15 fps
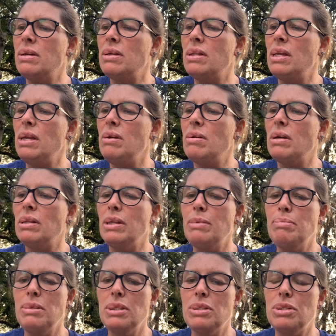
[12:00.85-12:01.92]
the
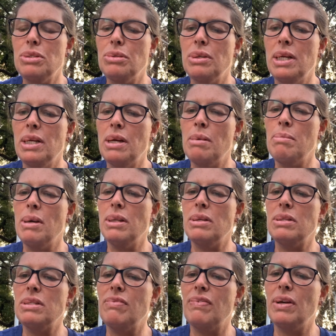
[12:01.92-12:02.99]
eucalyptus tree in her
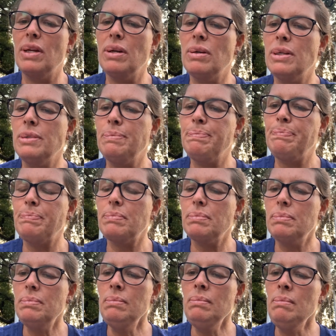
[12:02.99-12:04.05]
mother's front yard.
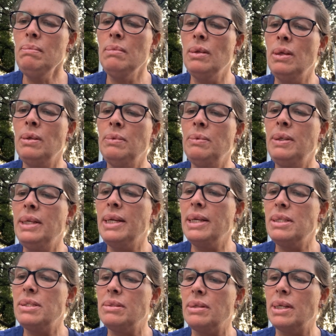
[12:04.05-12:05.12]
Enrique
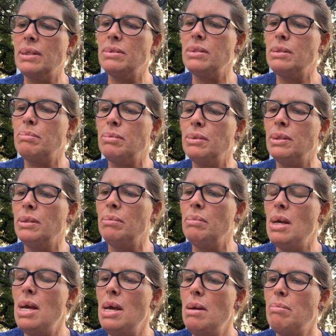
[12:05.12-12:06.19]
straddles a broom,
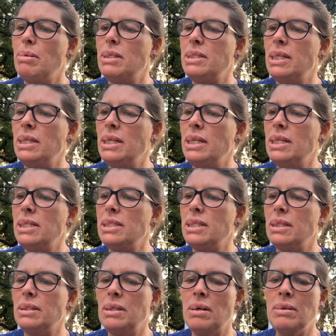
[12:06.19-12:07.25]
pretending it's a
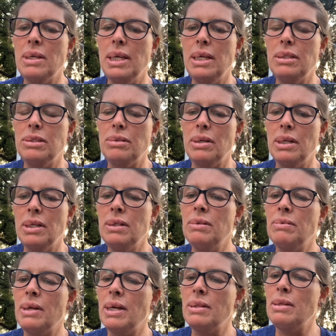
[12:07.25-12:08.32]
donkey trotting
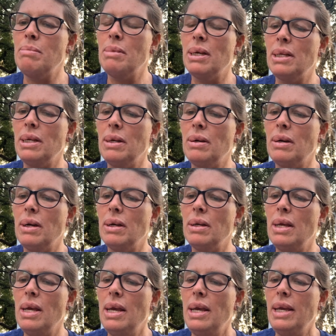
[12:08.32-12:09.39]
around the muddy yard.
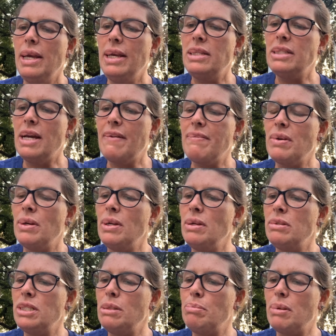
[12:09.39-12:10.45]
Each afternoon
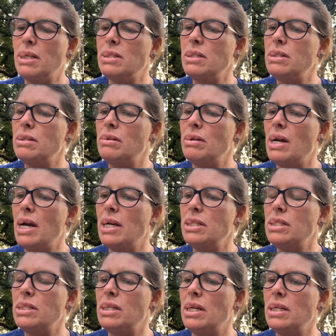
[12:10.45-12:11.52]
she presses her eyes
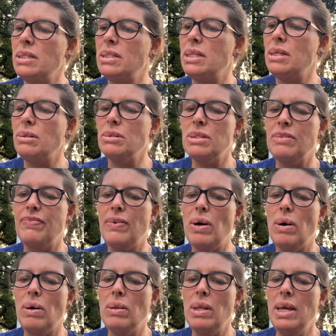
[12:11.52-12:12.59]
shut and tears
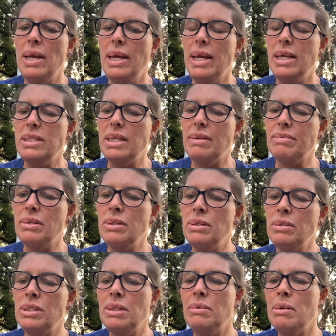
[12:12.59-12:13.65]
fall. Each
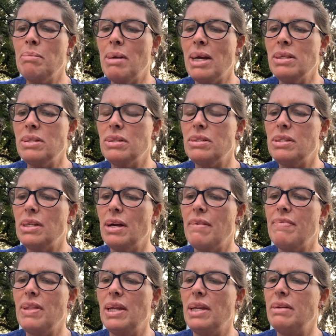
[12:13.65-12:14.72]
afternoon she reminds
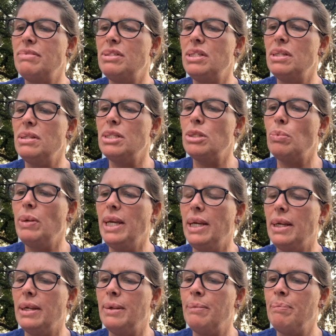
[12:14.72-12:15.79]
herself that if she is
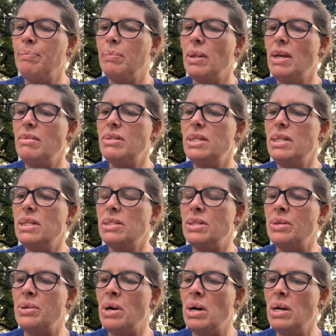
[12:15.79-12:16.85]
weak, if she does
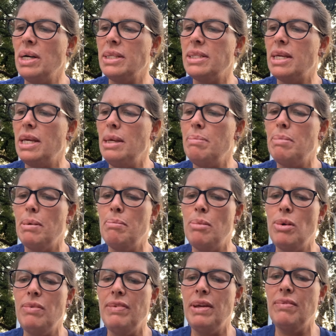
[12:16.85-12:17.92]
not keep
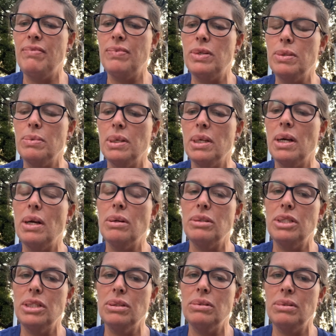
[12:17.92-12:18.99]
moving forward, her
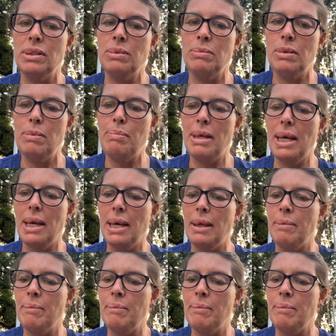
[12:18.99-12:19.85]
children will pay.